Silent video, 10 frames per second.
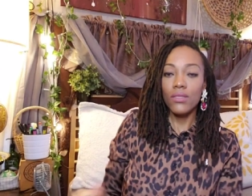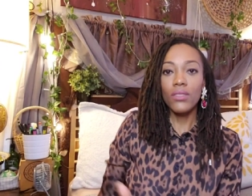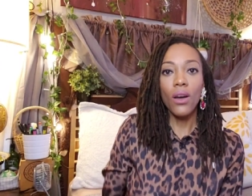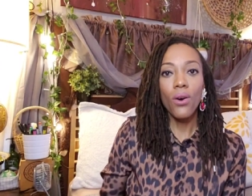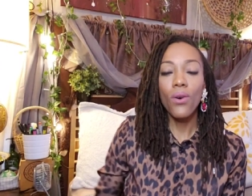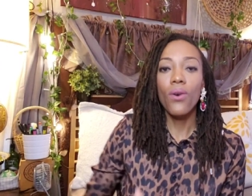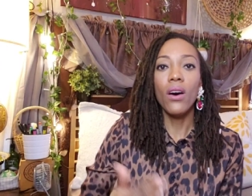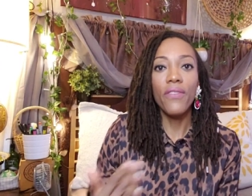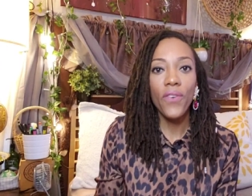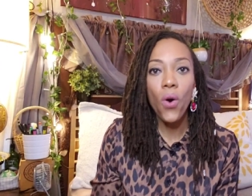So,
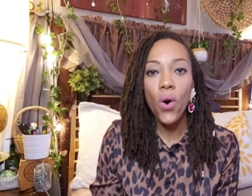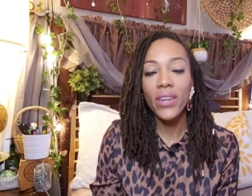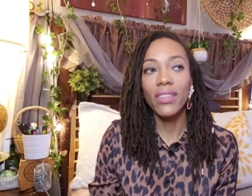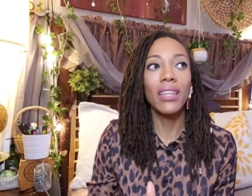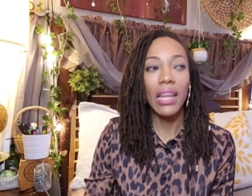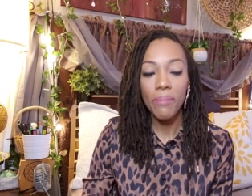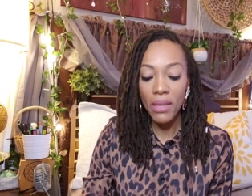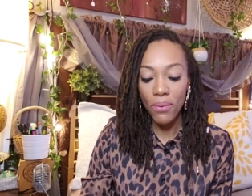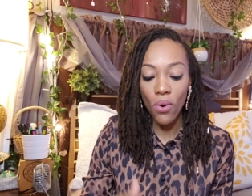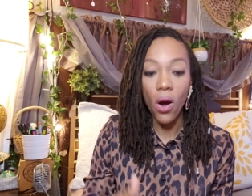of course, a lot of
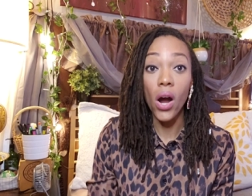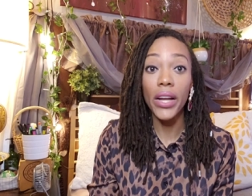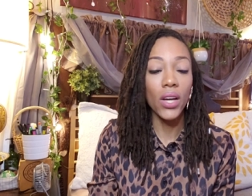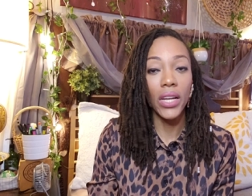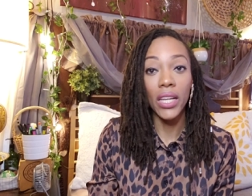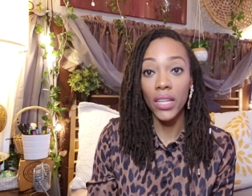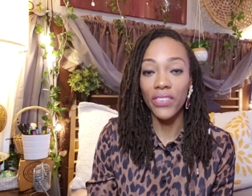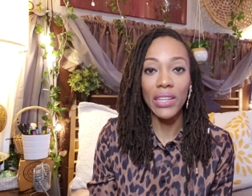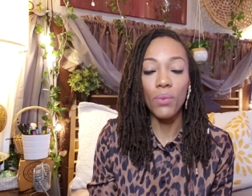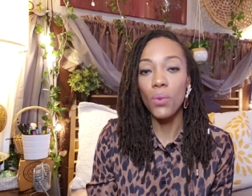people aren't going to
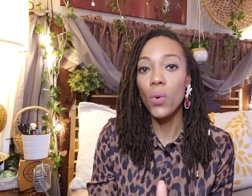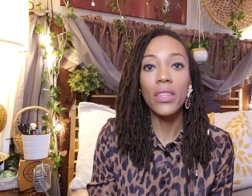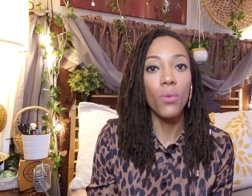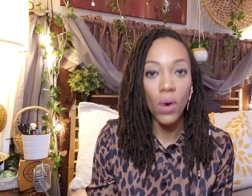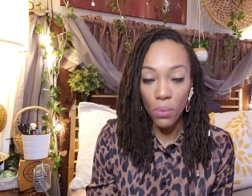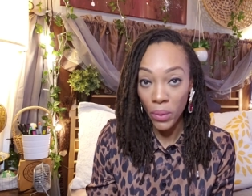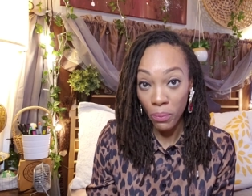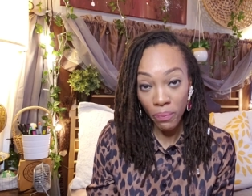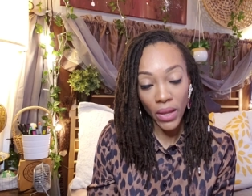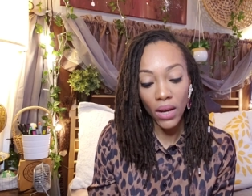agree with what the
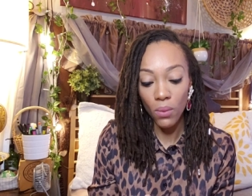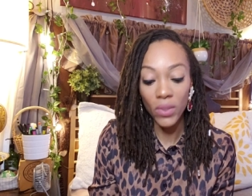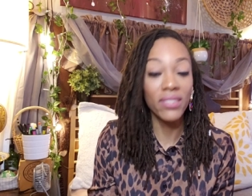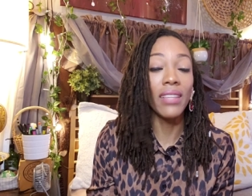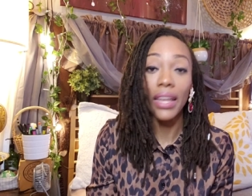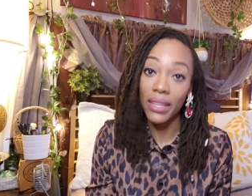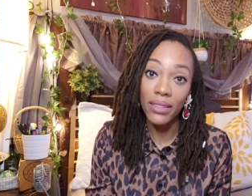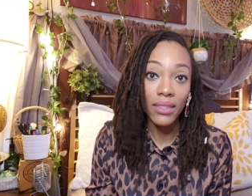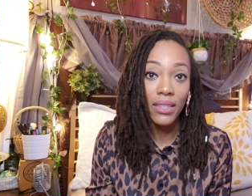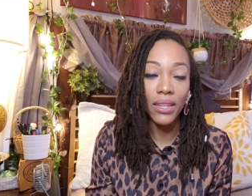woman uh, was
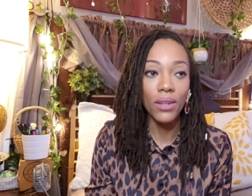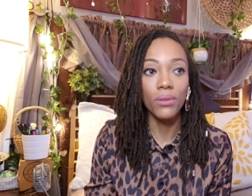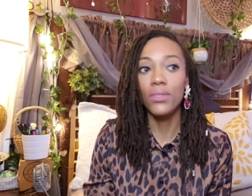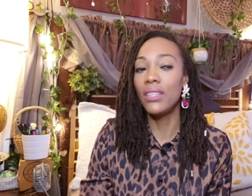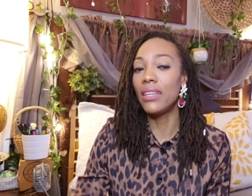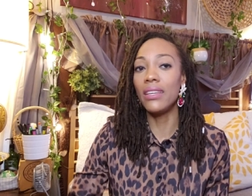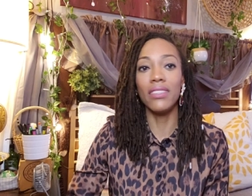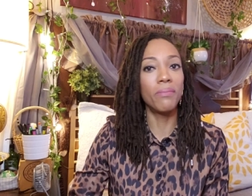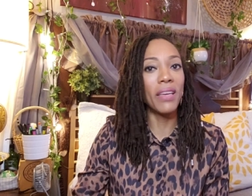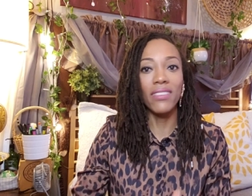saying. You know, she
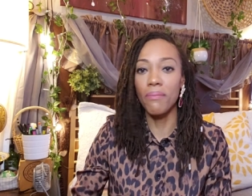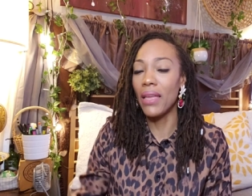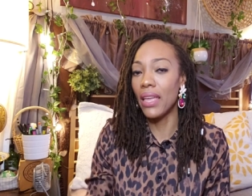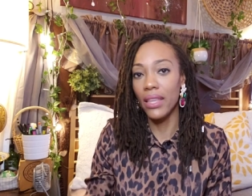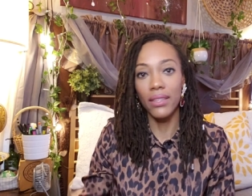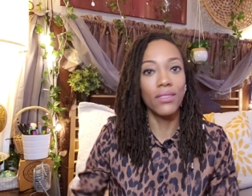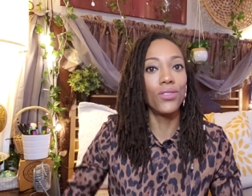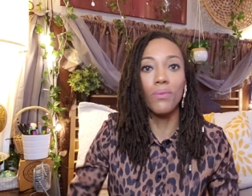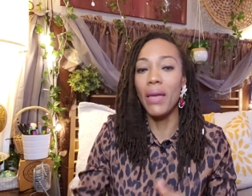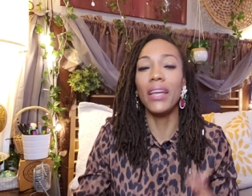expects a man
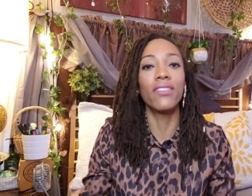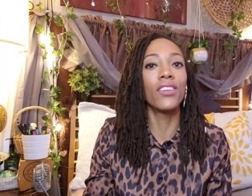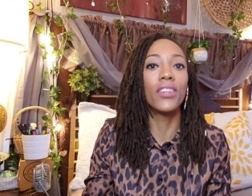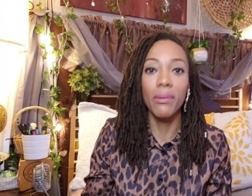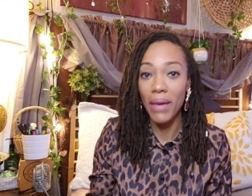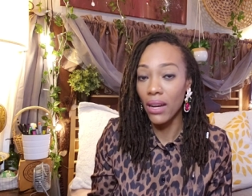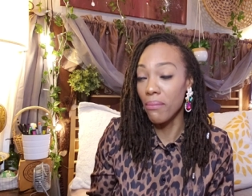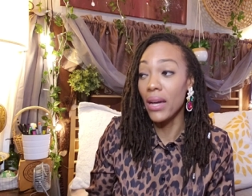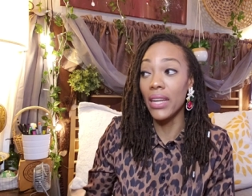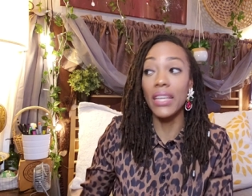to make a certain amount of
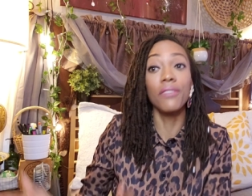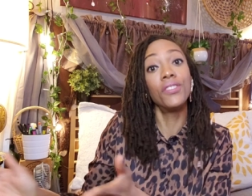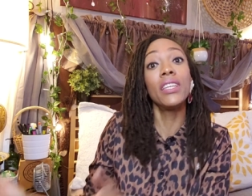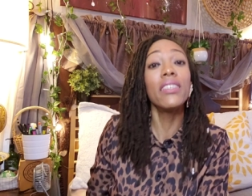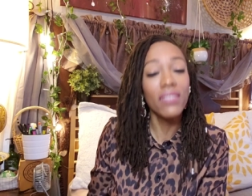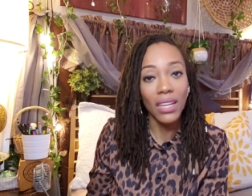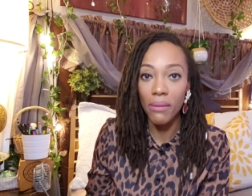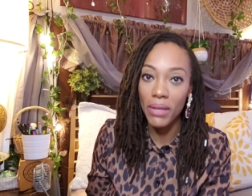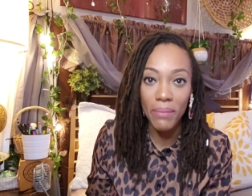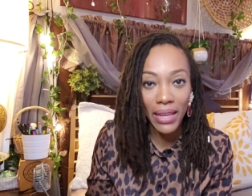money if she's going to
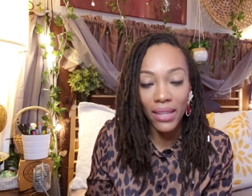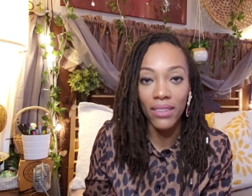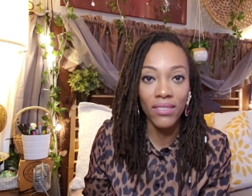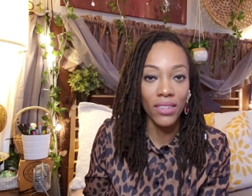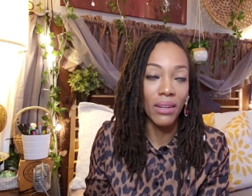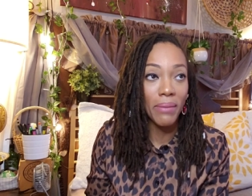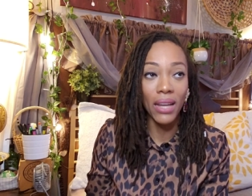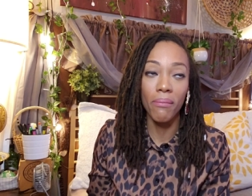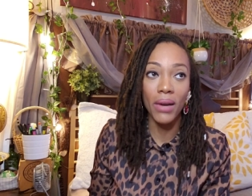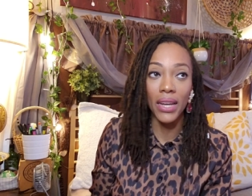be making a certain
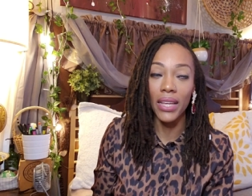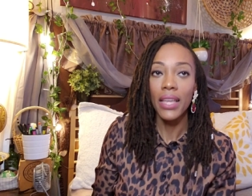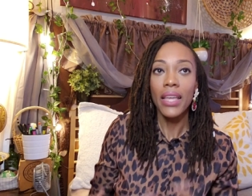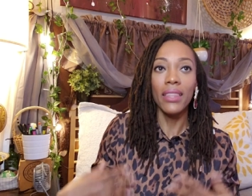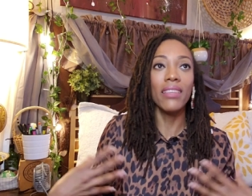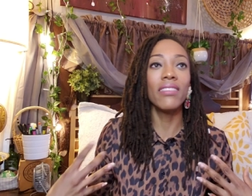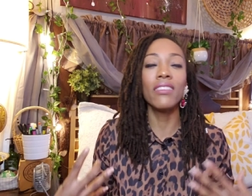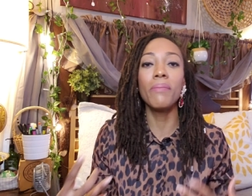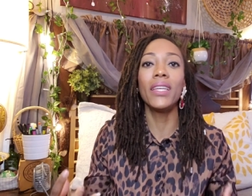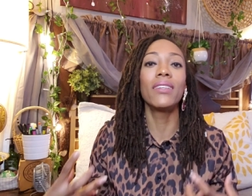amount of money. This
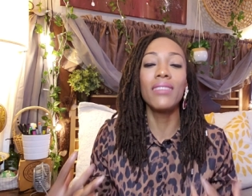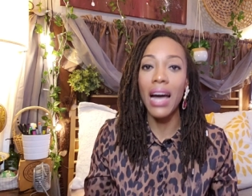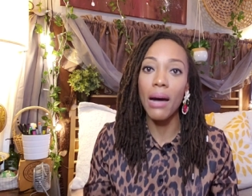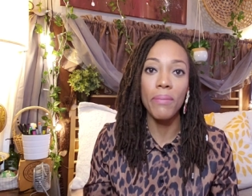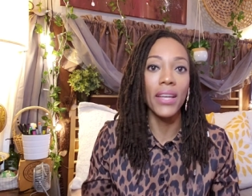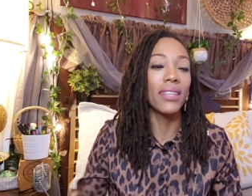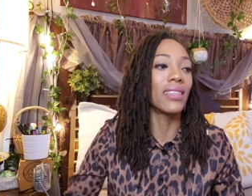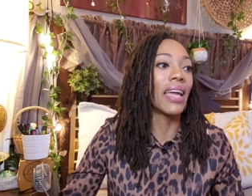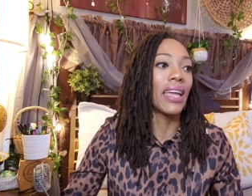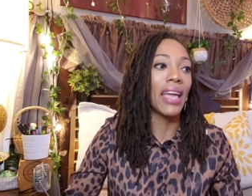has been a topic
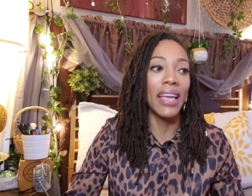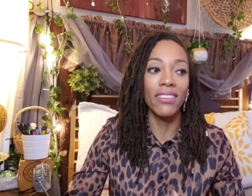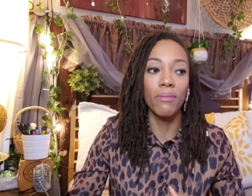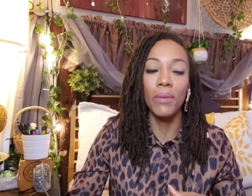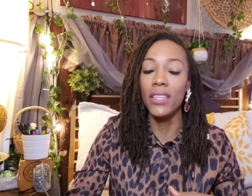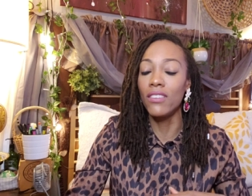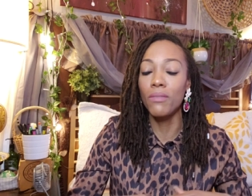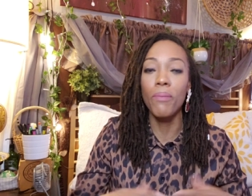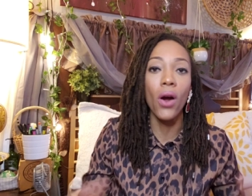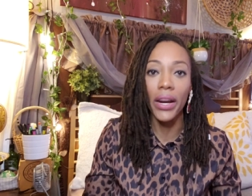that has been
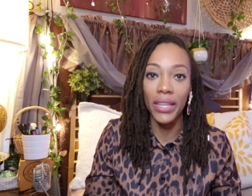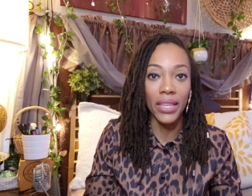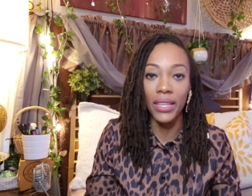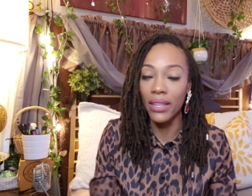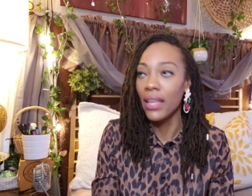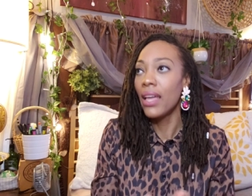sparking